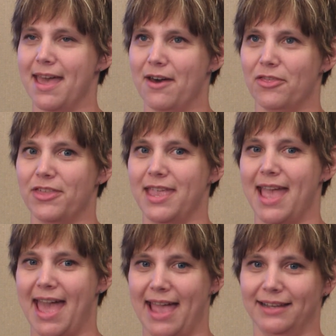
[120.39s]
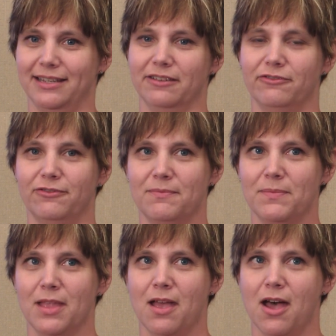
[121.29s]
healthy, active.
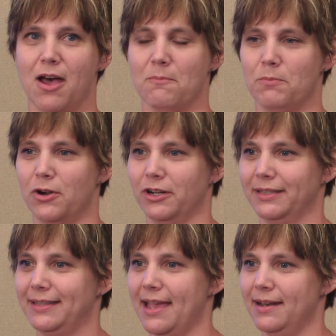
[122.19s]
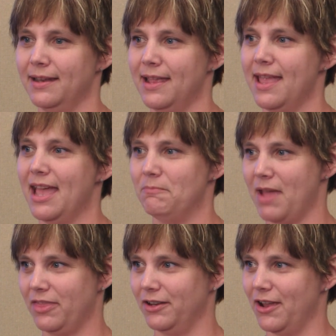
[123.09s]
Percocet and
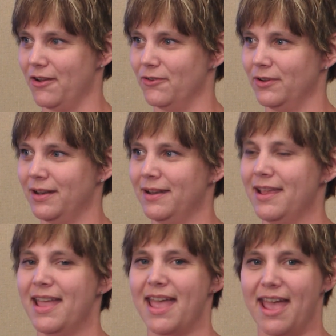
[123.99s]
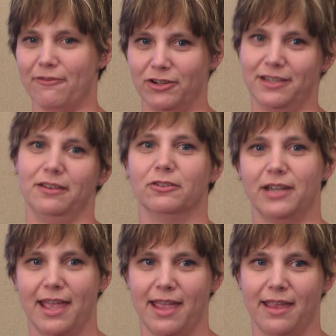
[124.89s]
methadone every single
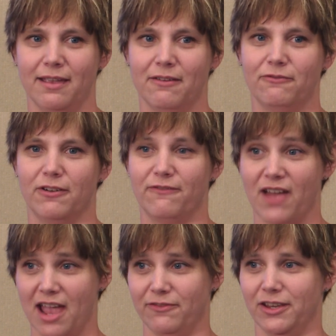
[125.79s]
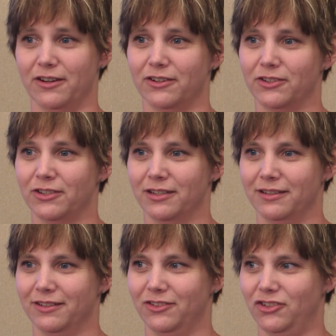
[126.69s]
day for 5 years
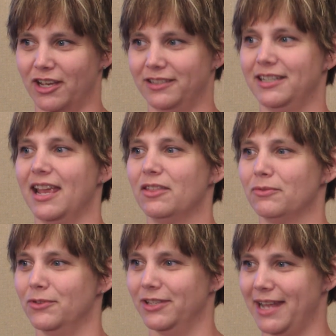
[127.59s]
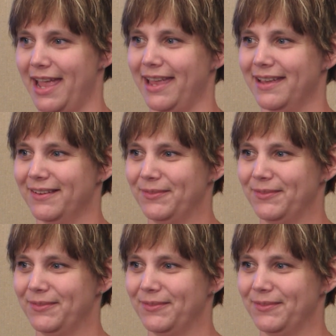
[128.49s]
just to get through the day.